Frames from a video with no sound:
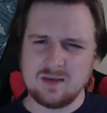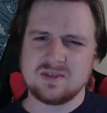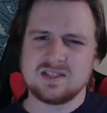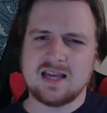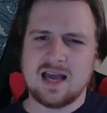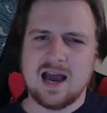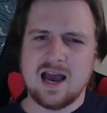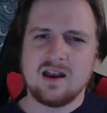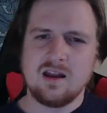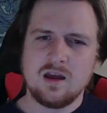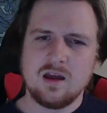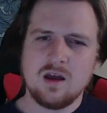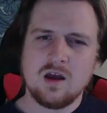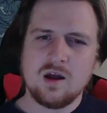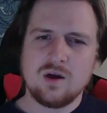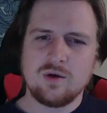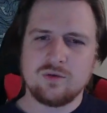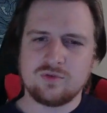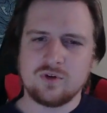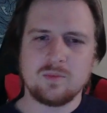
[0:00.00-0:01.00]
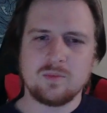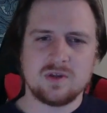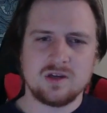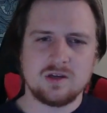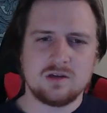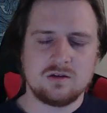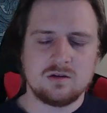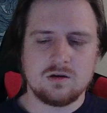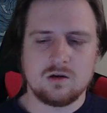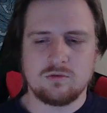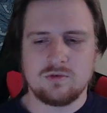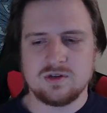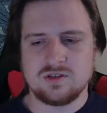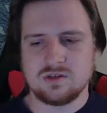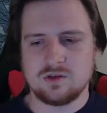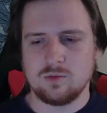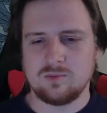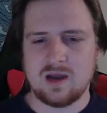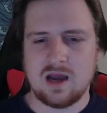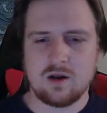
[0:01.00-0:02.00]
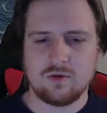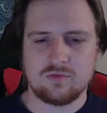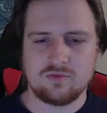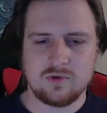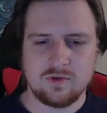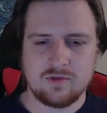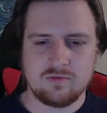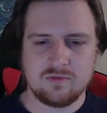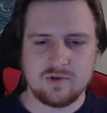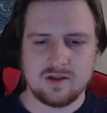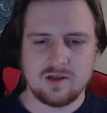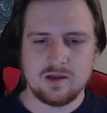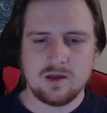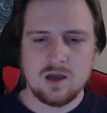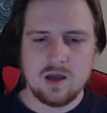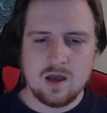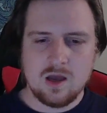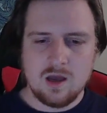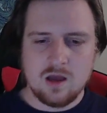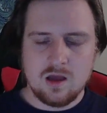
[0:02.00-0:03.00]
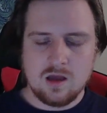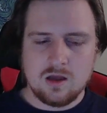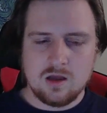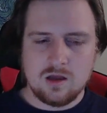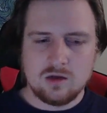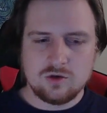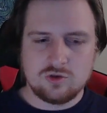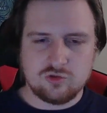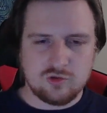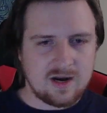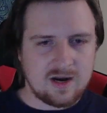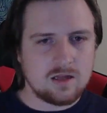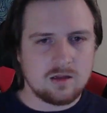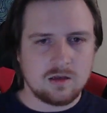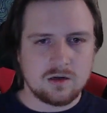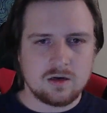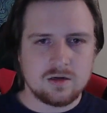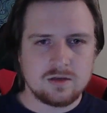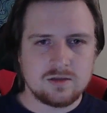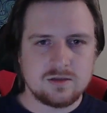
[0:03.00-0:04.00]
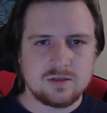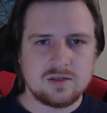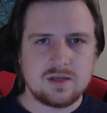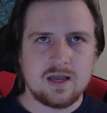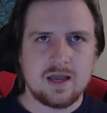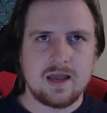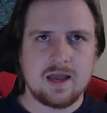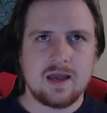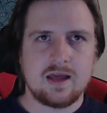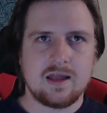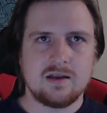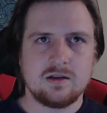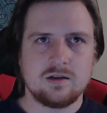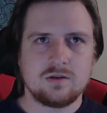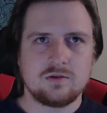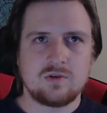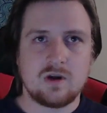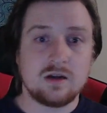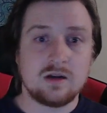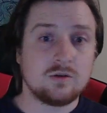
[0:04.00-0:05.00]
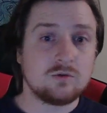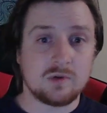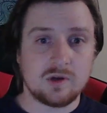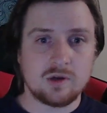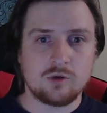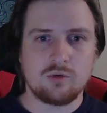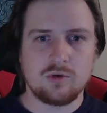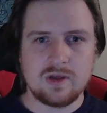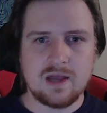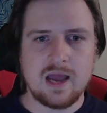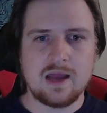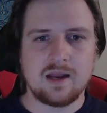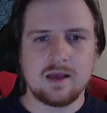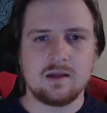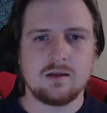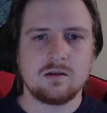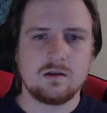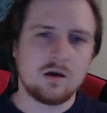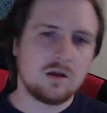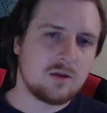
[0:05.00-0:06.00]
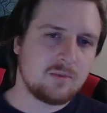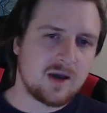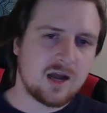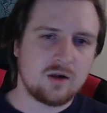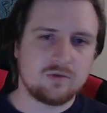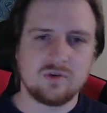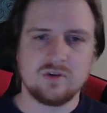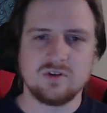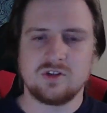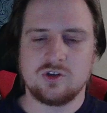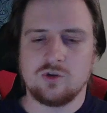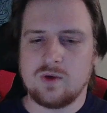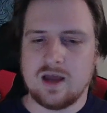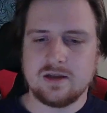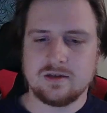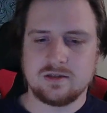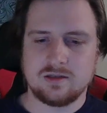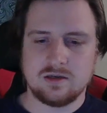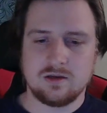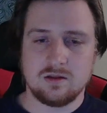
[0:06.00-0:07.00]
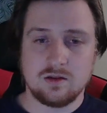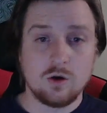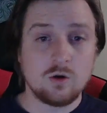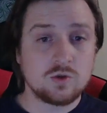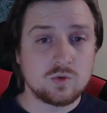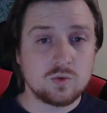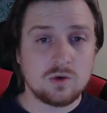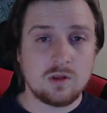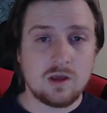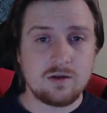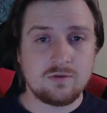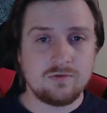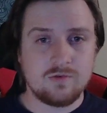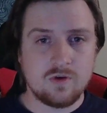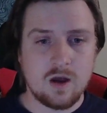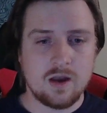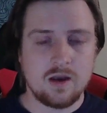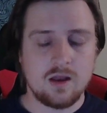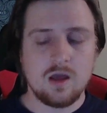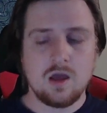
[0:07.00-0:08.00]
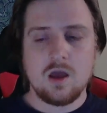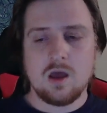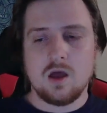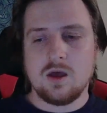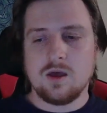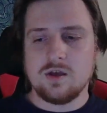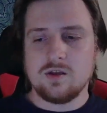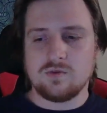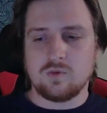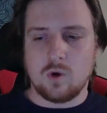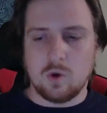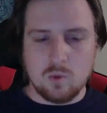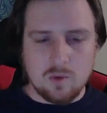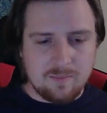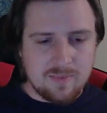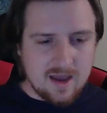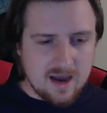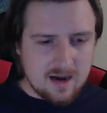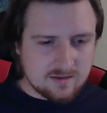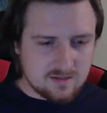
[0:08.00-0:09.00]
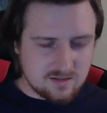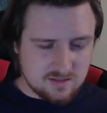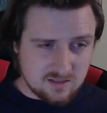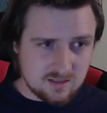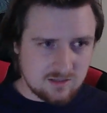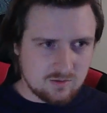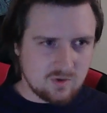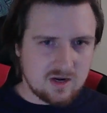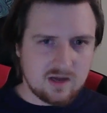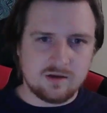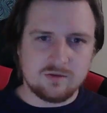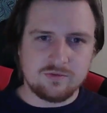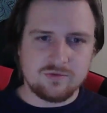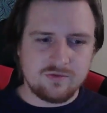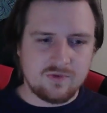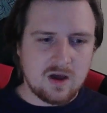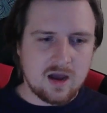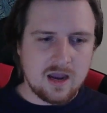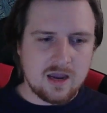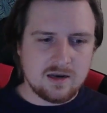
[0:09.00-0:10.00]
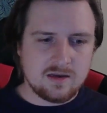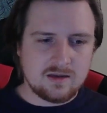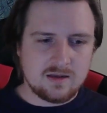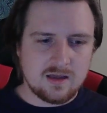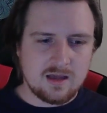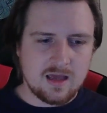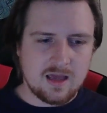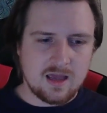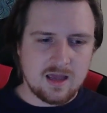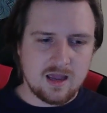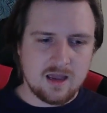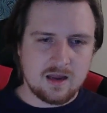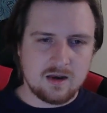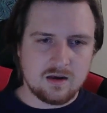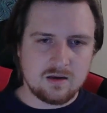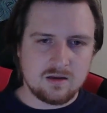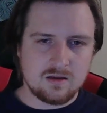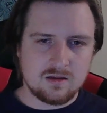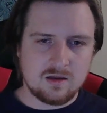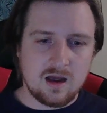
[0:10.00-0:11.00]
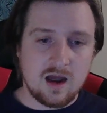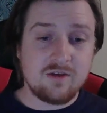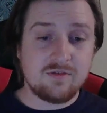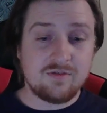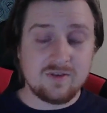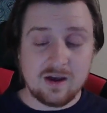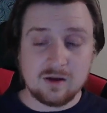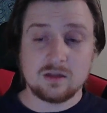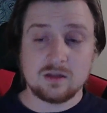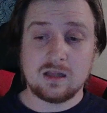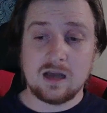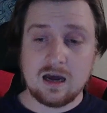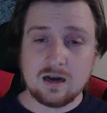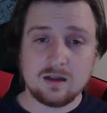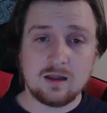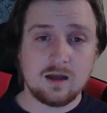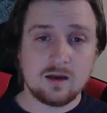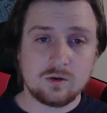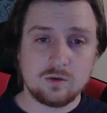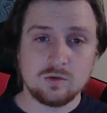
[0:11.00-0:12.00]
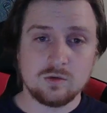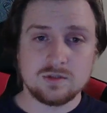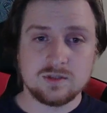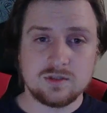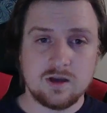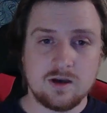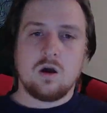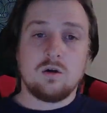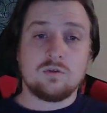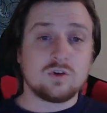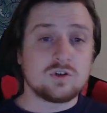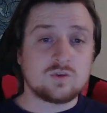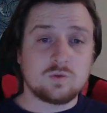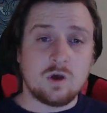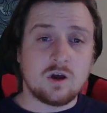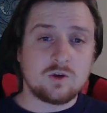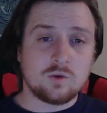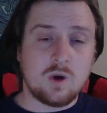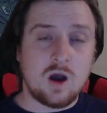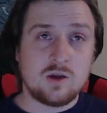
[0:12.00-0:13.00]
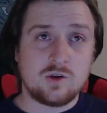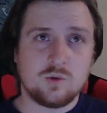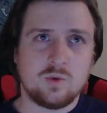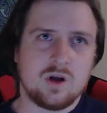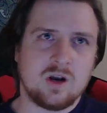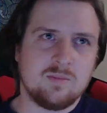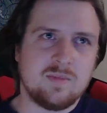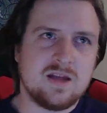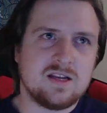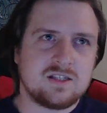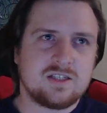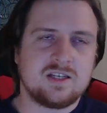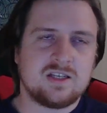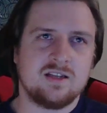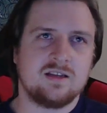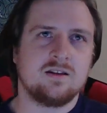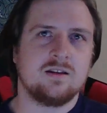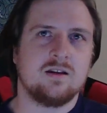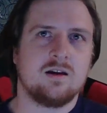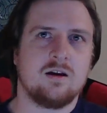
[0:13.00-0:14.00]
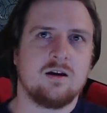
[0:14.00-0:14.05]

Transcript: at from the original Battlefront 3 trailers and tried to recreate it on the Battlefront 2 engine, and those were a lot of fun. So I went back to see what I could find, and I found a lot of cool stuff. First of all, I do want to mention,